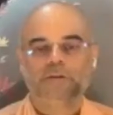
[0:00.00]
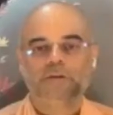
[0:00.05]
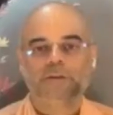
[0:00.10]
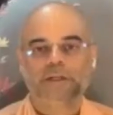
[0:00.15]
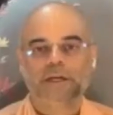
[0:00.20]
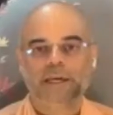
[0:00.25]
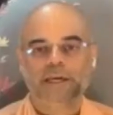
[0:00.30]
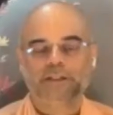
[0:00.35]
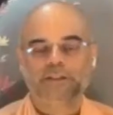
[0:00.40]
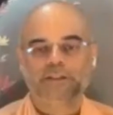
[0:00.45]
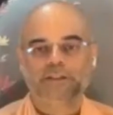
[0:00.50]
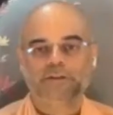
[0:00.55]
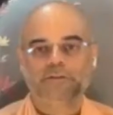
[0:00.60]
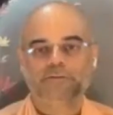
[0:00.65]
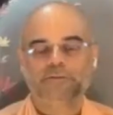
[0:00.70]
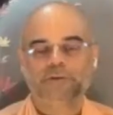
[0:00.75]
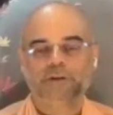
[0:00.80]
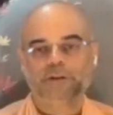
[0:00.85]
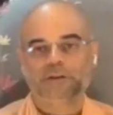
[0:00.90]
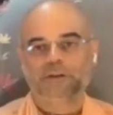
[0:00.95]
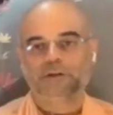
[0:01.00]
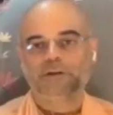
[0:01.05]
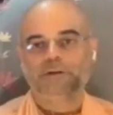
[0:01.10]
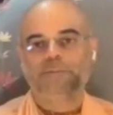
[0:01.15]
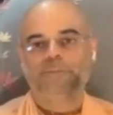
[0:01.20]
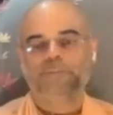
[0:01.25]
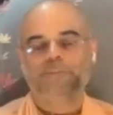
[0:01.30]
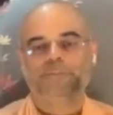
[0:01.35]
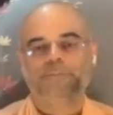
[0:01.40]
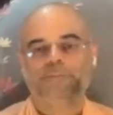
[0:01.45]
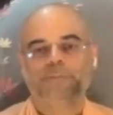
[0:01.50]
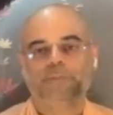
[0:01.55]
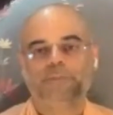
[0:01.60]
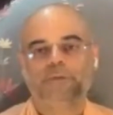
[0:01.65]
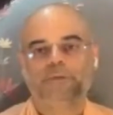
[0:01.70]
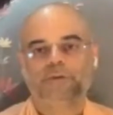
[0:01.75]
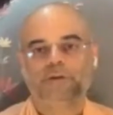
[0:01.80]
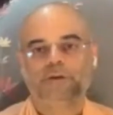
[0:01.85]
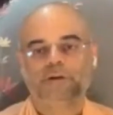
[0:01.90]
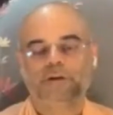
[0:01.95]
Keshav Vrata.
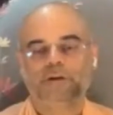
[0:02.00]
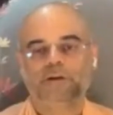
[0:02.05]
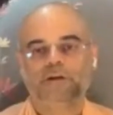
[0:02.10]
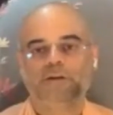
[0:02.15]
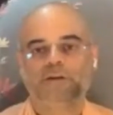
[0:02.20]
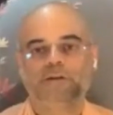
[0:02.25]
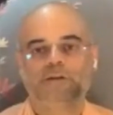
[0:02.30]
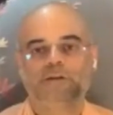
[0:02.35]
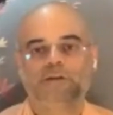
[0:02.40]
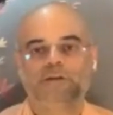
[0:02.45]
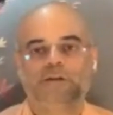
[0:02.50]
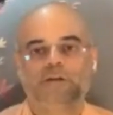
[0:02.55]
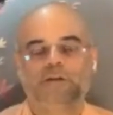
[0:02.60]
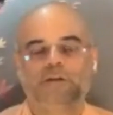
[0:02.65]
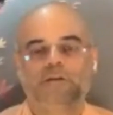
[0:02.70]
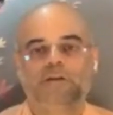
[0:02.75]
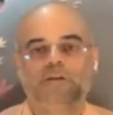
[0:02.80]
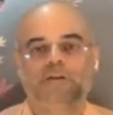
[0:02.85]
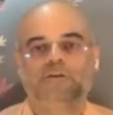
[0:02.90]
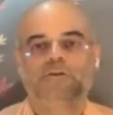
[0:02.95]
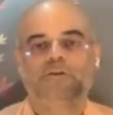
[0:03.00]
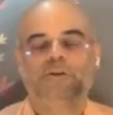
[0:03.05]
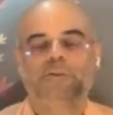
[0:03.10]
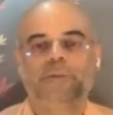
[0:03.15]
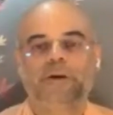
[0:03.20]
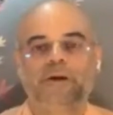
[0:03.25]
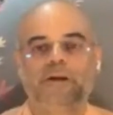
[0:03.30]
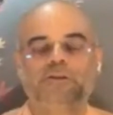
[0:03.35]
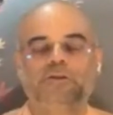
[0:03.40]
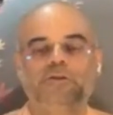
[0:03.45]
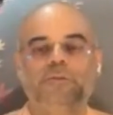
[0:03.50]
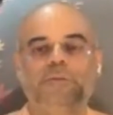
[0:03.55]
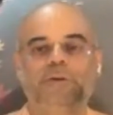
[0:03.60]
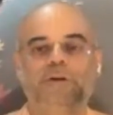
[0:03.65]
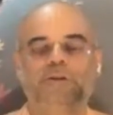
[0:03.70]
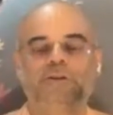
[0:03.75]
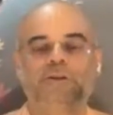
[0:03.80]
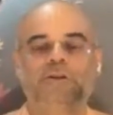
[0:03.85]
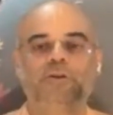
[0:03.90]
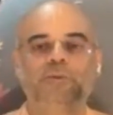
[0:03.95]
Ah. So it depends to
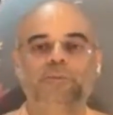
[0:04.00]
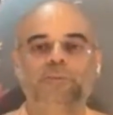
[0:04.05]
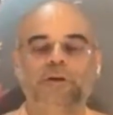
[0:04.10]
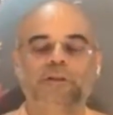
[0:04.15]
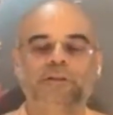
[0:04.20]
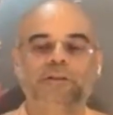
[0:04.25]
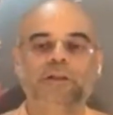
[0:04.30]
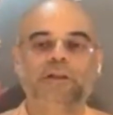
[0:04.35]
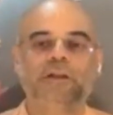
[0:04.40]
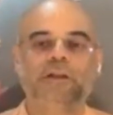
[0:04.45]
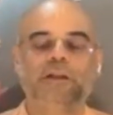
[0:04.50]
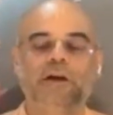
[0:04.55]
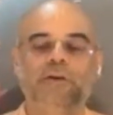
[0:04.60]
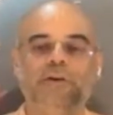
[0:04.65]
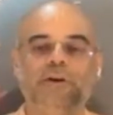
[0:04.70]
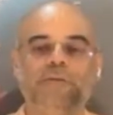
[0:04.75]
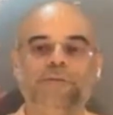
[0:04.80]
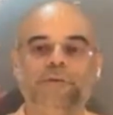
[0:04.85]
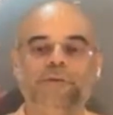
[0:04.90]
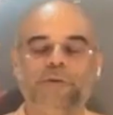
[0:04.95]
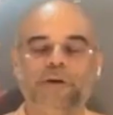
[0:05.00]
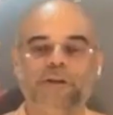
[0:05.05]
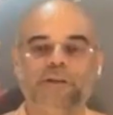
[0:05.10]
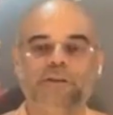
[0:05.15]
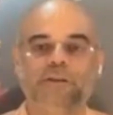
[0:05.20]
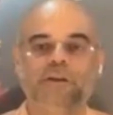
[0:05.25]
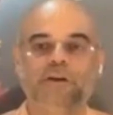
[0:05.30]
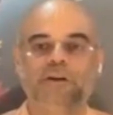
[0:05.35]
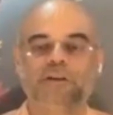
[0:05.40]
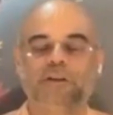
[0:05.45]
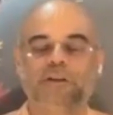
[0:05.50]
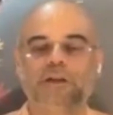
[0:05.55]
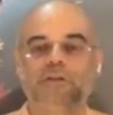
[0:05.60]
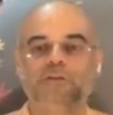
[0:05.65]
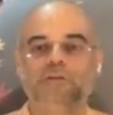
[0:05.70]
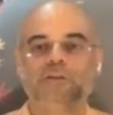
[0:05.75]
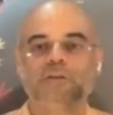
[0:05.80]
person. And now everyone is locked down.